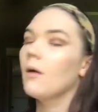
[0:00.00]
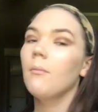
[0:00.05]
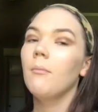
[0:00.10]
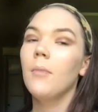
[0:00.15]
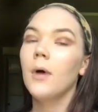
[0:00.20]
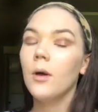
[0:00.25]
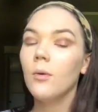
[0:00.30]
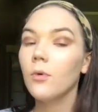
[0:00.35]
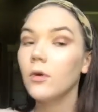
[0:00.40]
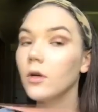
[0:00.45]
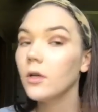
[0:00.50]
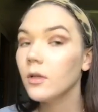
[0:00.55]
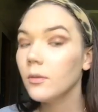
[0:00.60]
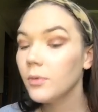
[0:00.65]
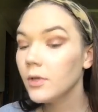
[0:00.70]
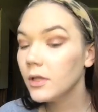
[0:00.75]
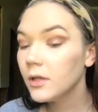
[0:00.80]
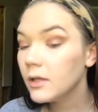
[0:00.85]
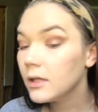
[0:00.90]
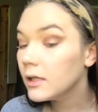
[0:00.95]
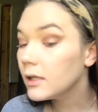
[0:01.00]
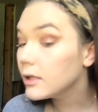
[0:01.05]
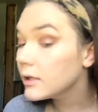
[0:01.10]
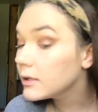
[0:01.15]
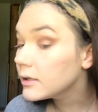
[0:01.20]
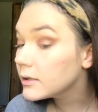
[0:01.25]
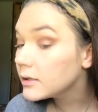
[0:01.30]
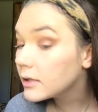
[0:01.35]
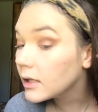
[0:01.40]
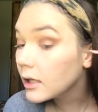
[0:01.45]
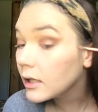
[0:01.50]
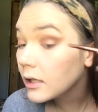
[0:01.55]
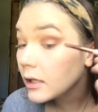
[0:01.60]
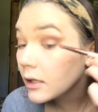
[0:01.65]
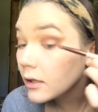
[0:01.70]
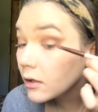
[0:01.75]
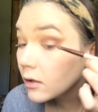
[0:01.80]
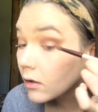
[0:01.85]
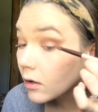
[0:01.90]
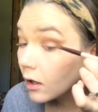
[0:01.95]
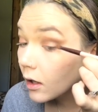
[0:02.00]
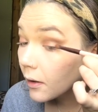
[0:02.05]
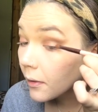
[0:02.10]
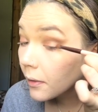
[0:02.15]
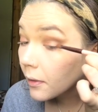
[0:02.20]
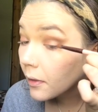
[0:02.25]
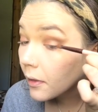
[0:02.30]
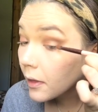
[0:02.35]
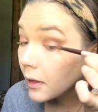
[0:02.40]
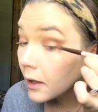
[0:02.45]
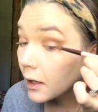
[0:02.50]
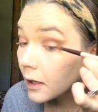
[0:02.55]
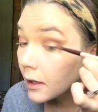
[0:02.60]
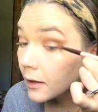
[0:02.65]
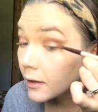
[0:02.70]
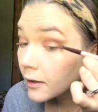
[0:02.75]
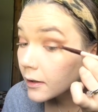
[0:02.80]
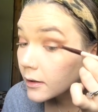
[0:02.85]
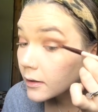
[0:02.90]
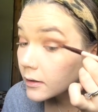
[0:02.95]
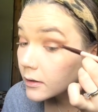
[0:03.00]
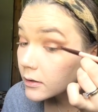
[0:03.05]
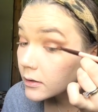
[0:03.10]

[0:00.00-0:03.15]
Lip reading: But we're gonna put this a little on the end.